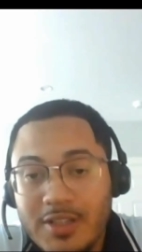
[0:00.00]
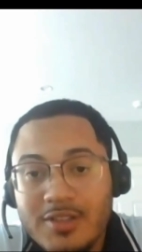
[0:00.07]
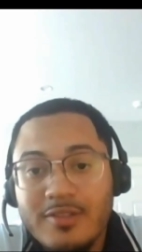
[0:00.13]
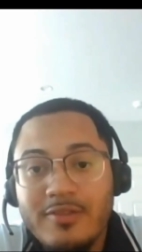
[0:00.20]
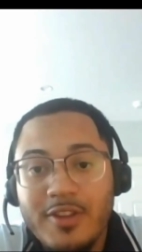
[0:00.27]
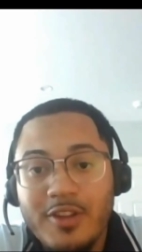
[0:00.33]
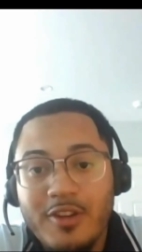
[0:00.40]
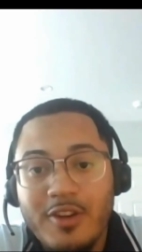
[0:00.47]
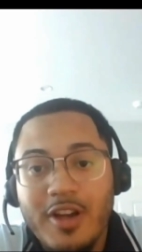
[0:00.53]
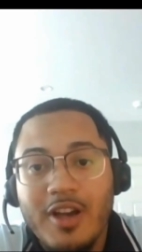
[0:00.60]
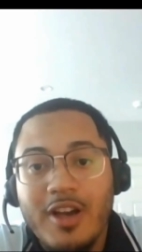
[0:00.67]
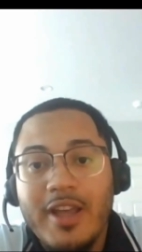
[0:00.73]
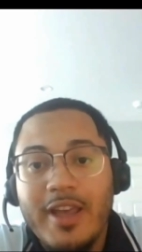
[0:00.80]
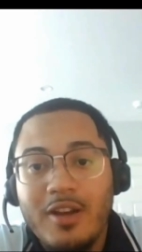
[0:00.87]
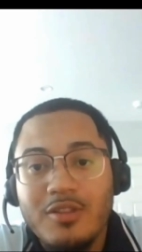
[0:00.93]
trying to
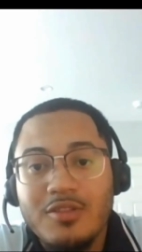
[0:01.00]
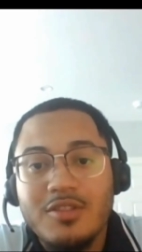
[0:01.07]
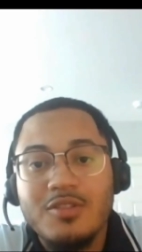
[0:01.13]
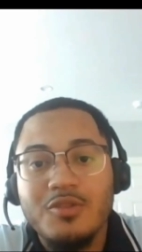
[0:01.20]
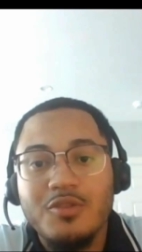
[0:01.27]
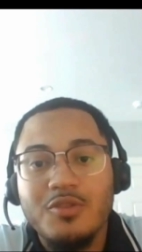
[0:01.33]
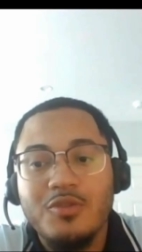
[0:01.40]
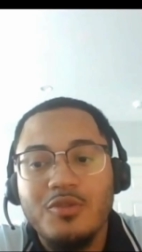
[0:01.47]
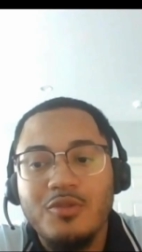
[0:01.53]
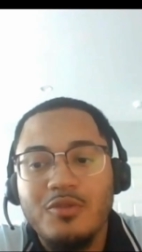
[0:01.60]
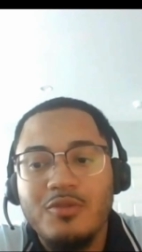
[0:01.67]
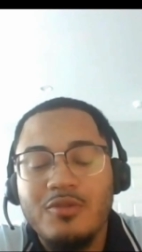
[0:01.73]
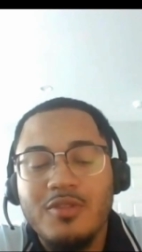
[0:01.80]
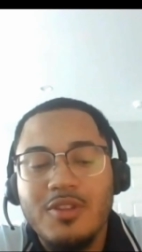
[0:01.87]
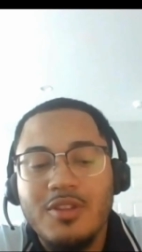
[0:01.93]
figure out how
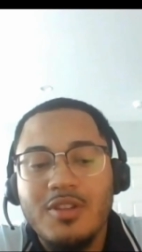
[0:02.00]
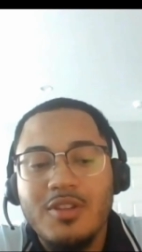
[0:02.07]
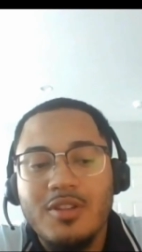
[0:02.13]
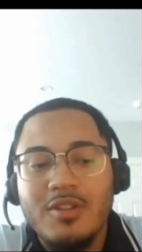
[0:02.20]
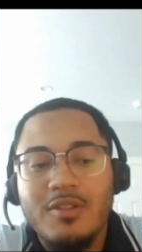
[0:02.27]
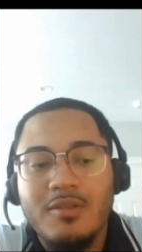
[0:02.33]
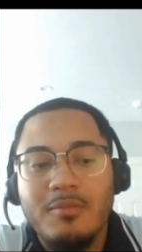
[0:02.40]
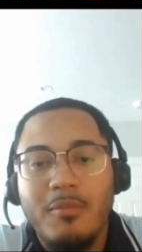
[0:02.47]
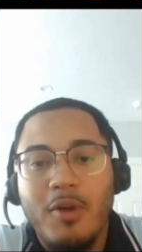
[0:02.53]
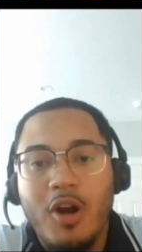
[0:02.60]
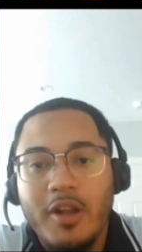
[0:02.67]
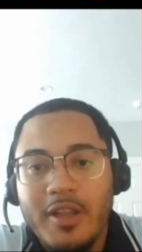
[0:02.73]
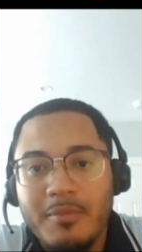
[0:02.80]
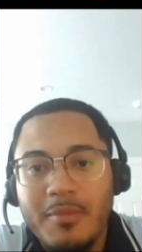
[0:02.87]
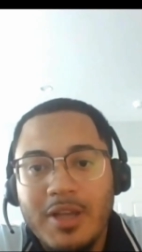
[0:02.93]
to
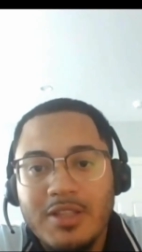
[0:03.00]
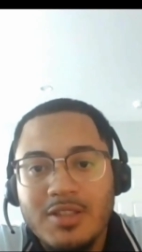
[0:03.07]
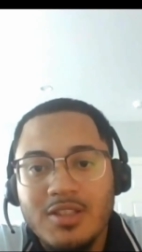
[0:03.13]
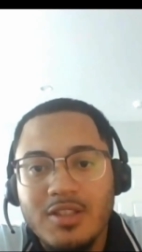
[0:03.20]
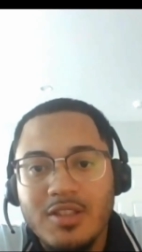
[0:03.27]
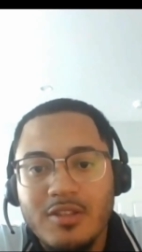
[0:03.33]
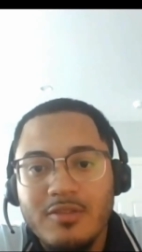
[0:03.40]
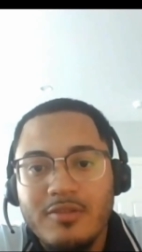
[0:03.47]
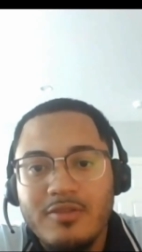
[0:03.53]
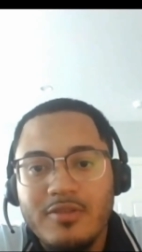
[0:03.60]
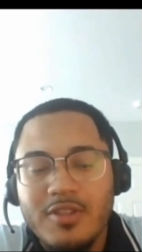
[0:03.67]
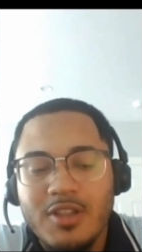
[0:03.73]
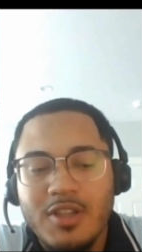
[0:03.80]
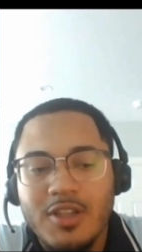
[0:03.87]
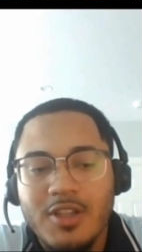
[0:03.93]
market
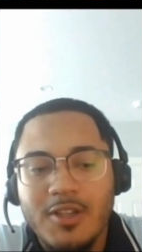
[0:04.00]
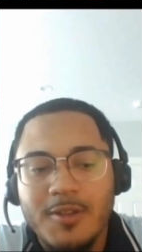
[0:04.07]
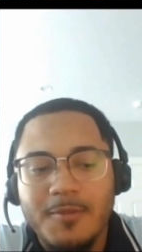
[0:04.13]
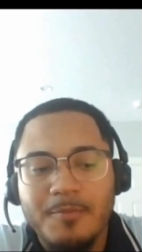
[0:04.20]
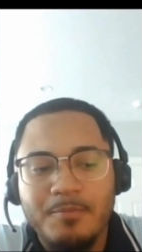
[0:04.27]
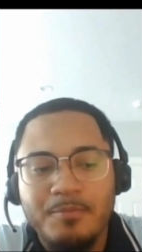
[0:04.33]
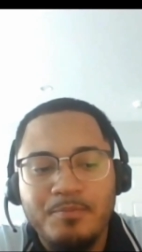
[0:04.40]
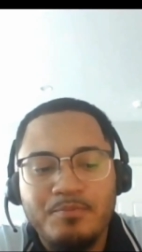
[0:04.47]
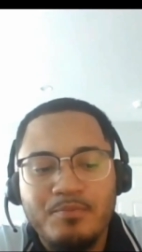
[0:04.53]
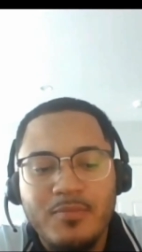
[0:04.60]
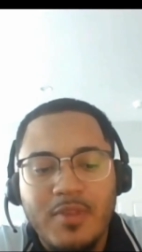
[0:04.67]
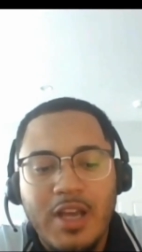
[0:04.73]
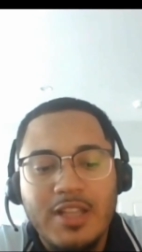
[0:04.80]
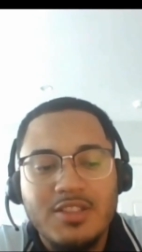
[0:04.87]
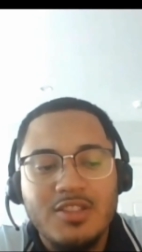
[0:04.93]
myself. Um,
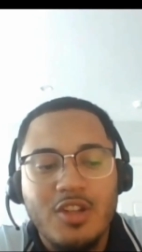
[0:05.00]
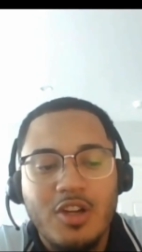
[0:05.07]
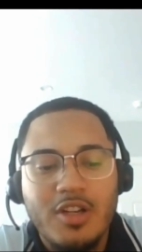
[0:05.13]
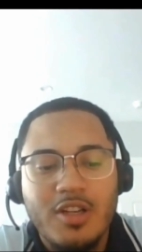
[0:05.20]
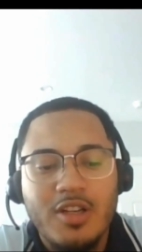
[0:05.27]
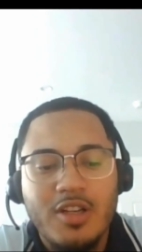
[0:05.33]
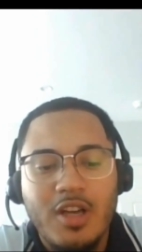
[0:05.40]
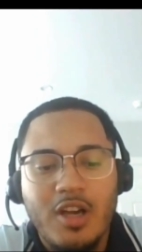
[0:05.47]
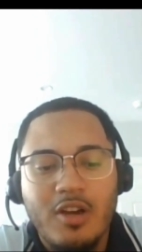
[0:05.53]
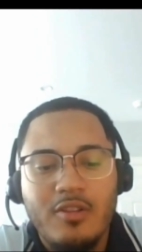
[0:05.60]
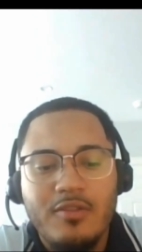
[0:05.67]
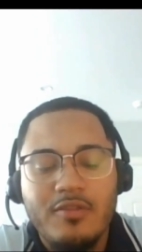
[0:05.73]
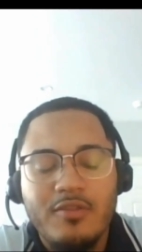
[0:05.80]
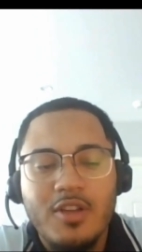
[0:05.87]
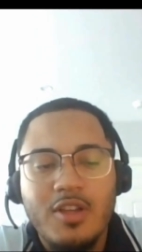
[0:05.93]
I
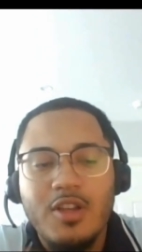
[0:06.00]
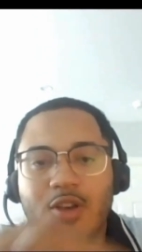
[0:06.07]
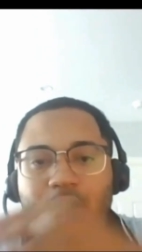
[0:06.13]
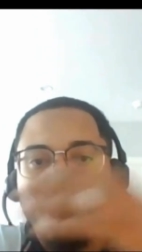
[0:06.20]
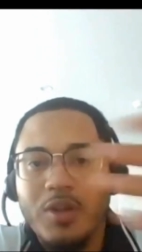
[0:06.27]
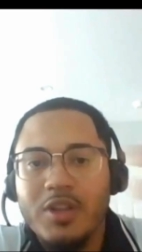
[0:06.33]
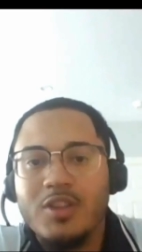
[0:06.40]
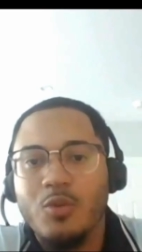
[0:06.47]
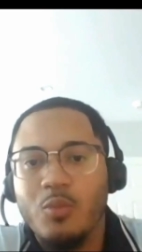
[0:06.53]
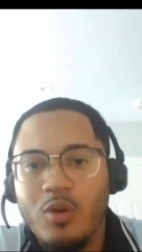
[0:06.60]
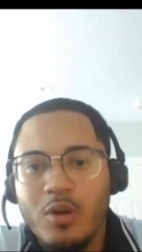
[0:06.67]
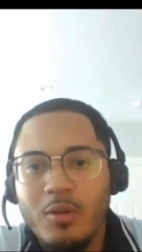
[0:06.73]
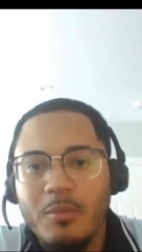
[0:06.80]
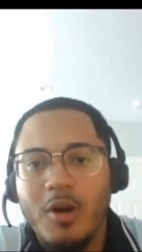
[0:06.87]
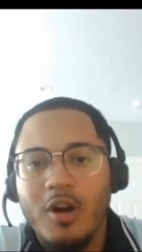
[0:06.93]
started off
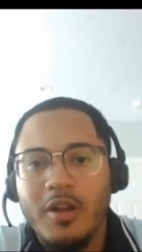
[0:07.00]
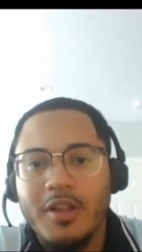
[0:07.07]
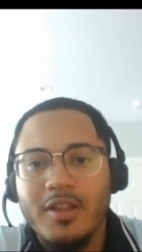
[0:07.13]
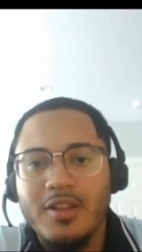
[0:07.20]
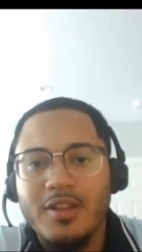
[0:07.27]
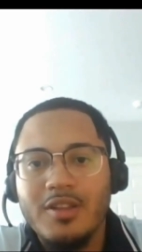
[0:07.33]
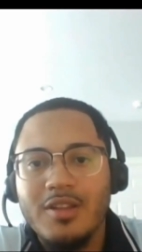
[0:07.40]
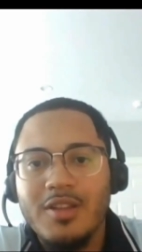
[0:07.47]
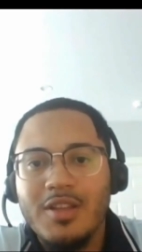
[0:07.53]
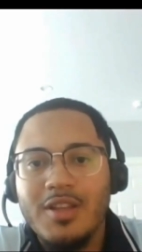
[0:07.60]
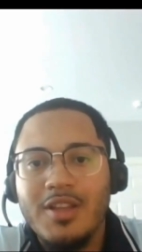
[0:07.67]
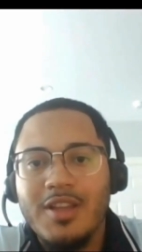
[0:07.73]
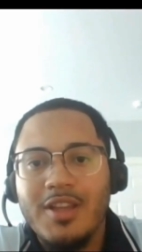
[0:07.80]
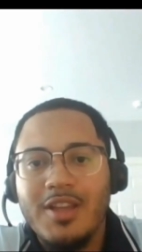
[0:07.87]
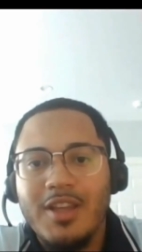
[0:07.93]
with the warm
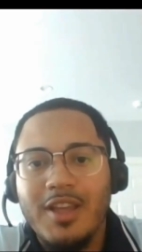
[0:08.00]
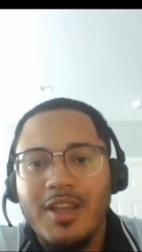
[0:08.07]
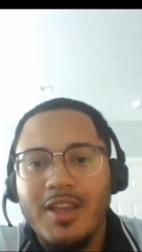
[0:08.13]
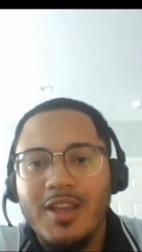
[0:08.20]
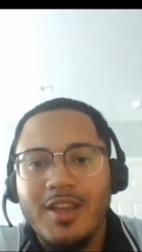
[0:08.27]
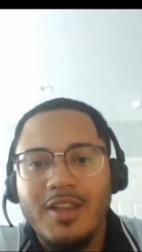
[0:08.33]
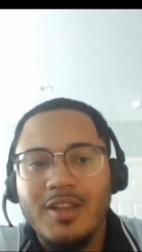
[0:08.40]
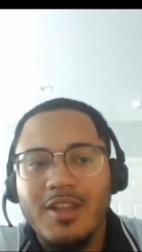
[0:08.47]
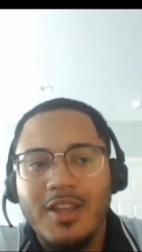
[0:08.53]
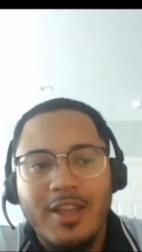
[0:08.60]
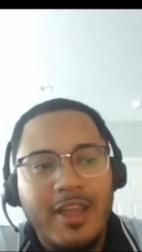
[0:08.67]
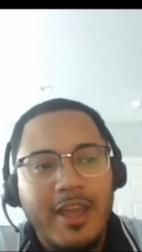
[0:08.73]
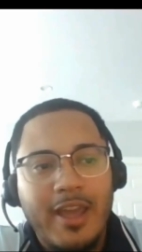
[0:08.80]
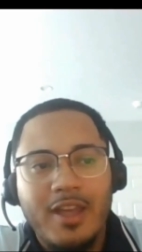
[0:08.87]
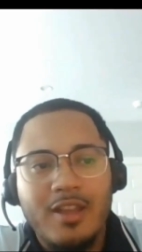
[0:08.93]
market
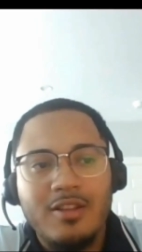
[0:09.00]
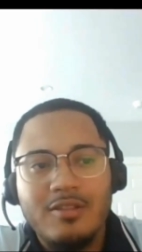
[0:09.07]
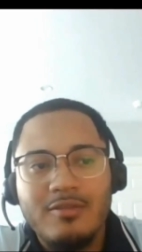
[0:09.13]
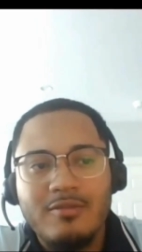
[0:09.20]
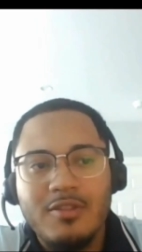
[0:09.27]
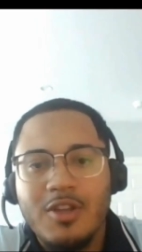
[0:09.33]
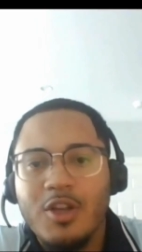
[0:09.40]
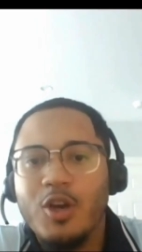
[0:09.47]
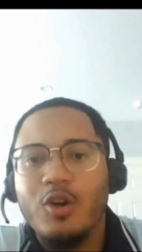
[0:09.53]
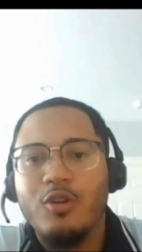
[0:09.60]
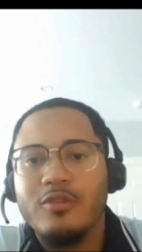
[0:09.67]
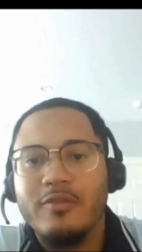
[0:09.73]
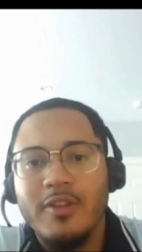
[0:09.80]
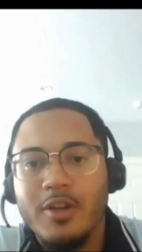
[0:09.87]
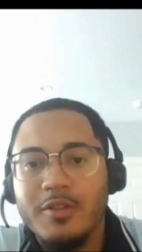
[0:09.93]
and it got
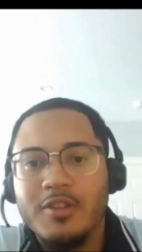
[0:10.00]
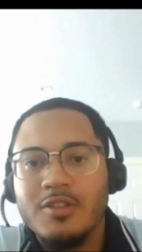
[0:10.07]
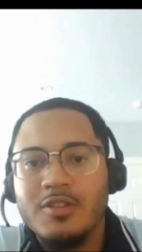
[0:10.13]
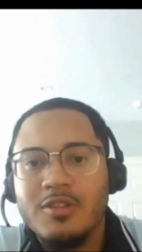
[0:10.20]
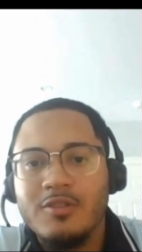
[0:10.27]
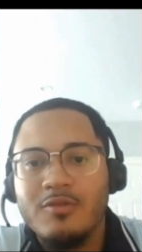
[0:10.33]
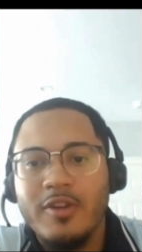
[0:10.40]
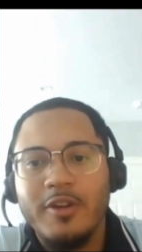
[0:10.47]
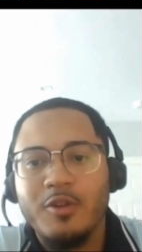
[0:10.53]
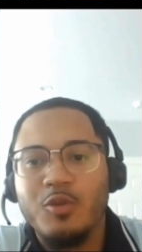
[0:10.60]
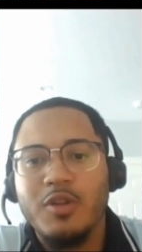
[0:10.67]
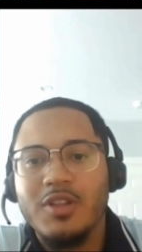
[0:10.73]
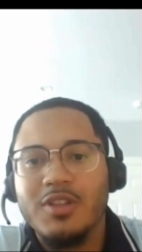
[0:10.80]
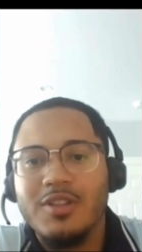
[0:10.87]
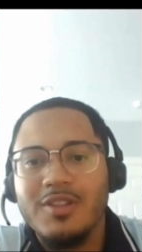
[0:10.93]
cold very,
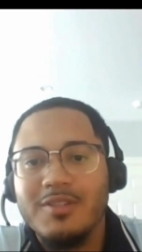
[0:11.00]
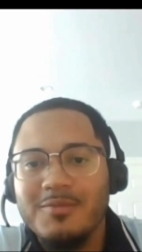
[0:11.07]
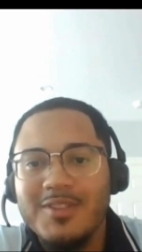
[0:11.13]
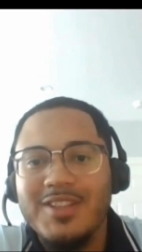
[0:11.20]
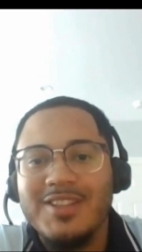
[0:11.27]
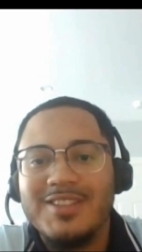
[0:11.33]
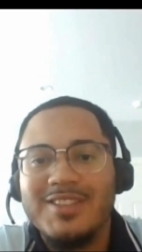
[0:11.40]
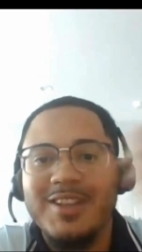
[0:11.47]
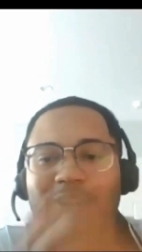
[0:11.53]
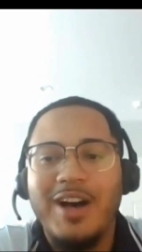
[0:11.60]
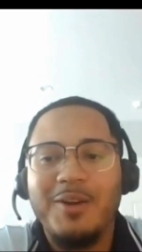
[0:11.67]
very quickly.